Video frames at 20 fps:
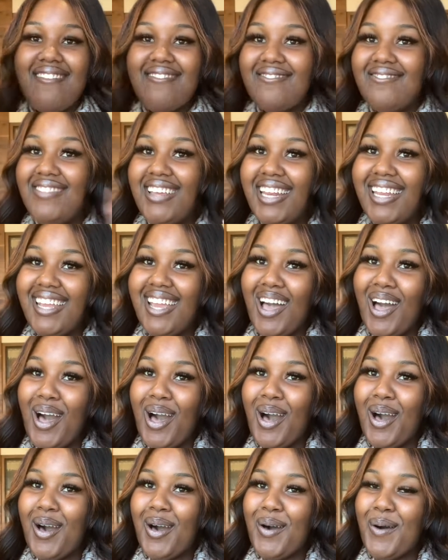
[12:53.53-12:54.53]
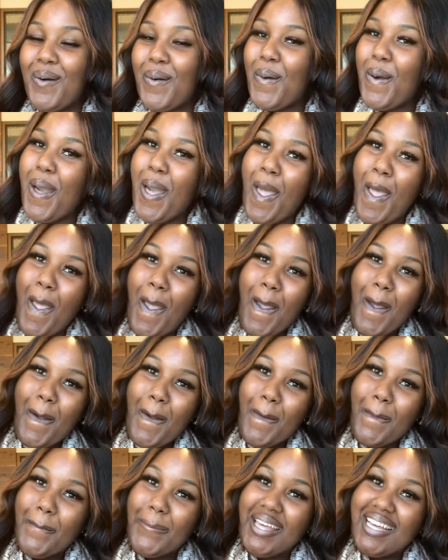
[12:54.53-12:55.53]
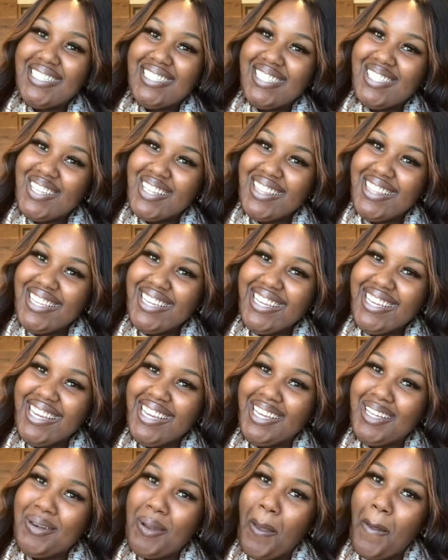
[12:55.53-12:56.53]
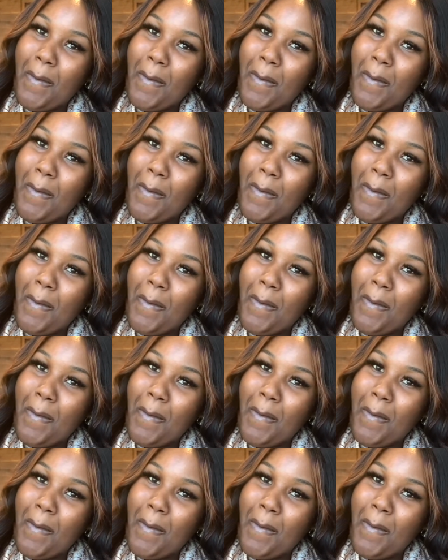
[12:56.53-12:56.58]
video. Until then,